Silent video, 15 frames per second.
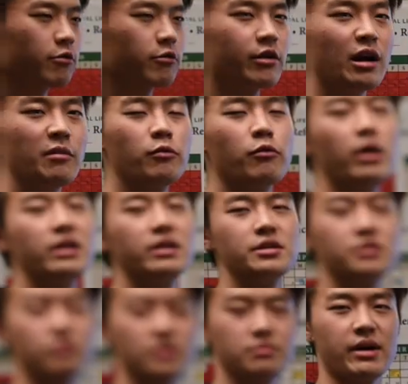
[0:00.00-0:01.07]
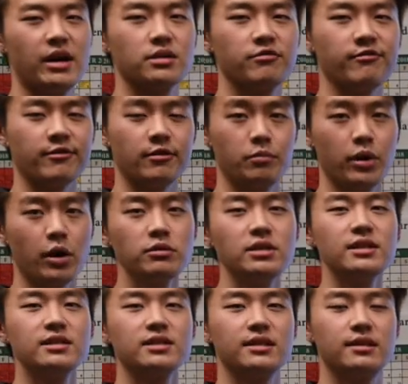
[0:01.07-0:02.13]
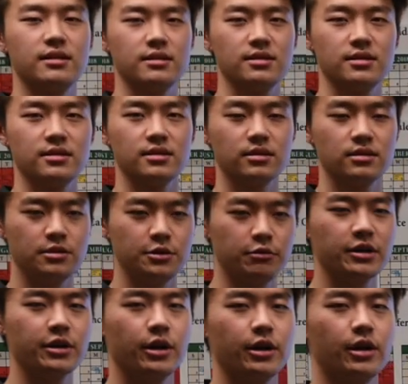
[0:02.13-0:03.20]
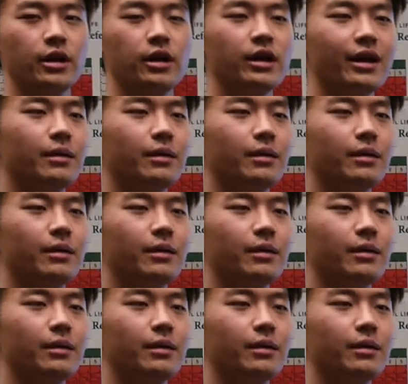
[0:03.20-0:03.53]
CREB1 is responsible for protein synthesis to occur,